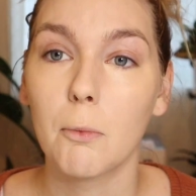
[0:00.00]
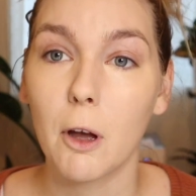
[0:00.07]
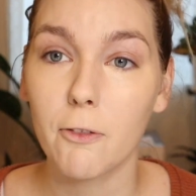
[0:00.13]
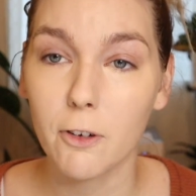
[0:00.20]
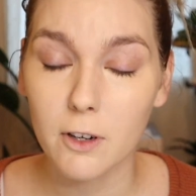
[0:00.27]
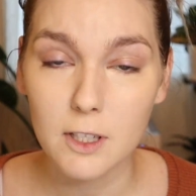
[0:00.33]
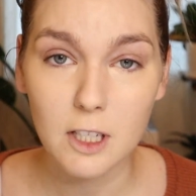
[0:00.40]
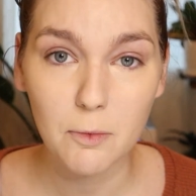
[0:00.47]
My
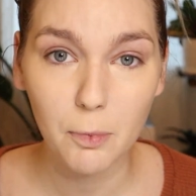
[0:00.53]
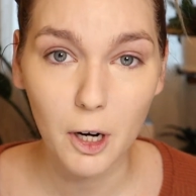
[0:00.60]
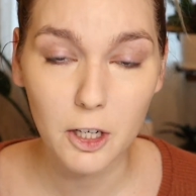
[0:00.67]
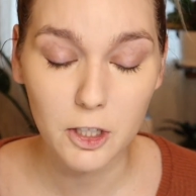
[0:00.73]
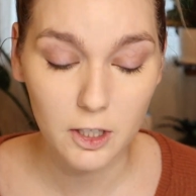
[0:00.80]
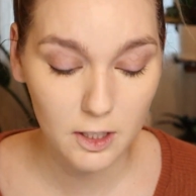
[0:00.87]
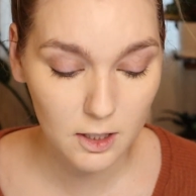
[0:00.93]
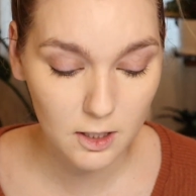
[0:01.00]
first
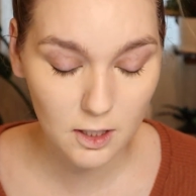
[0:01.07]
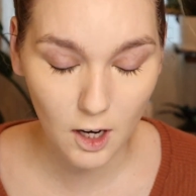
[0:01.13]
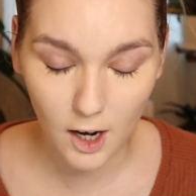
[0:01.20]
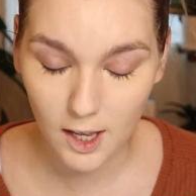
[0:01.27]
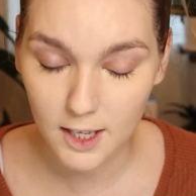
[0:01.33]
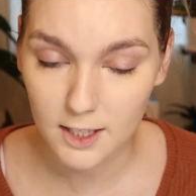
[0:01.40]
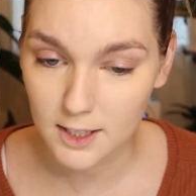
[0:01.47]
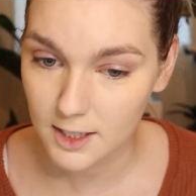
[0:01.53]
impressions
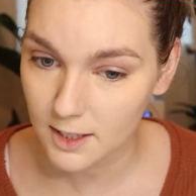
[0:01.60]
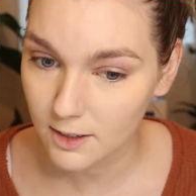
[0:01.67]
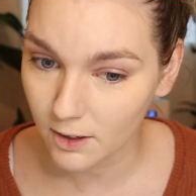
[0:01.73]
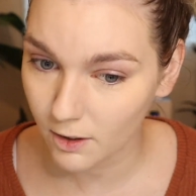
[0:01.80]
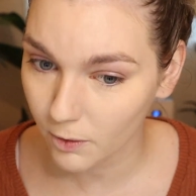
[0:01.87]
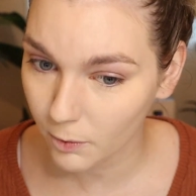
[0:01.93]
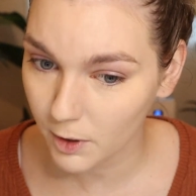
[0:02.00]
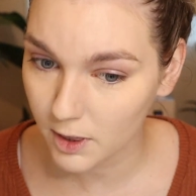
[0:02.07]

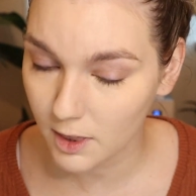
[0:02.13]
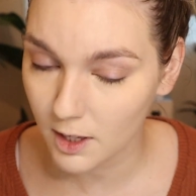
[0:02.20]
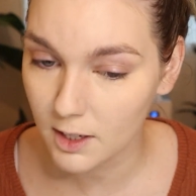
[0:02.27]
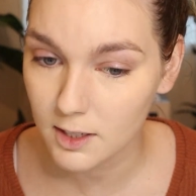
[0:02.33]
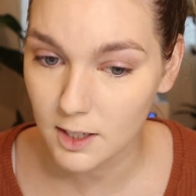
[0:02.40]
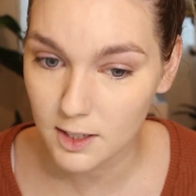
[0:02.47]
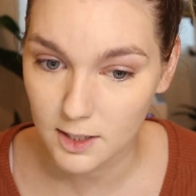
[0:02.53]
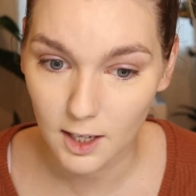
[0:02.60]
with
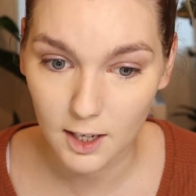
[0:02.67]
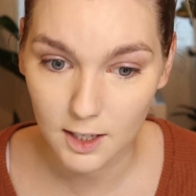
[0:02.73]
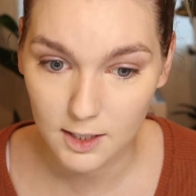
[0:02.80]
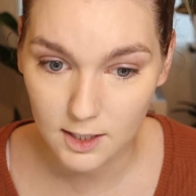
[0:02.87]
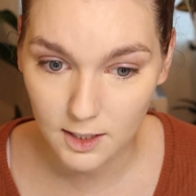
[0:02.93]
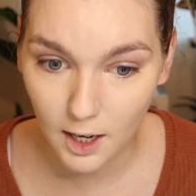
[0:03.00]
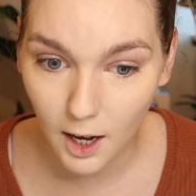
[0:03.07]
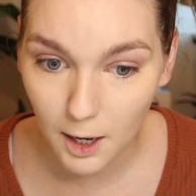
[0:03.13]
this is that
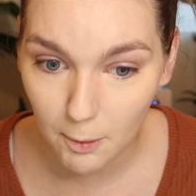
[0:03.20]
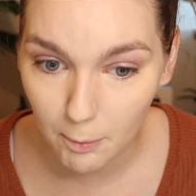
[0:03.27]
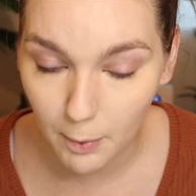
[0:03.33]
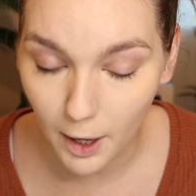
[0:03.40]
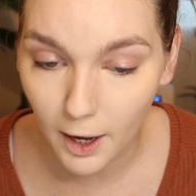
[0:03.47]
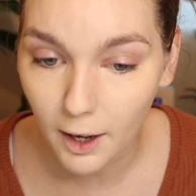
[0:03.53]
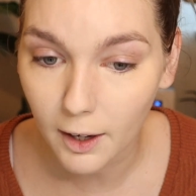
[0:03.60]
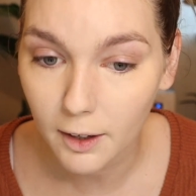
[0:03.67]
it's not
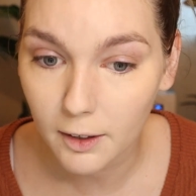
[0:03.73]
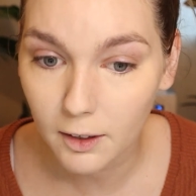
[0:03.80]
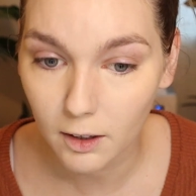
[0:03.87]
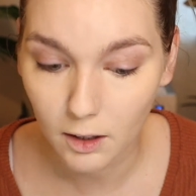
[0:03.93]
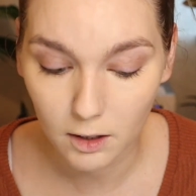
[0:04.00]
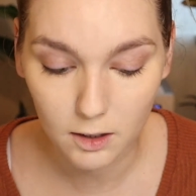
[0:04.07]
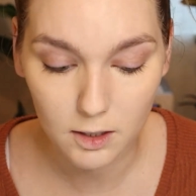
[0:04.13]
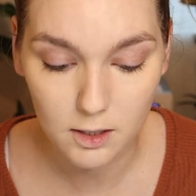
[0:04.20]
bad,
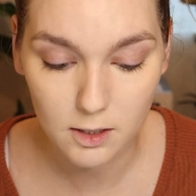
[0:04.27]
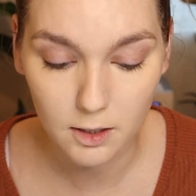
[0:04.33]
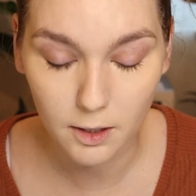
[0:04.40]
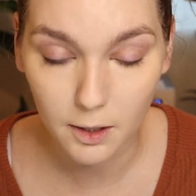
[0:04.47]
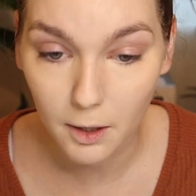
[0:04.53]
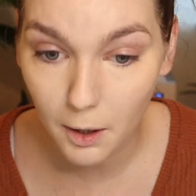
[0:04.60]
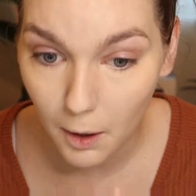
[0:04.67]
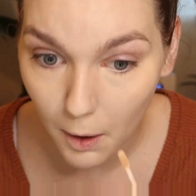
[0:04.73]

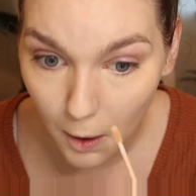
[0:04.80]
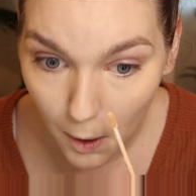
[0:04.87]
honestly.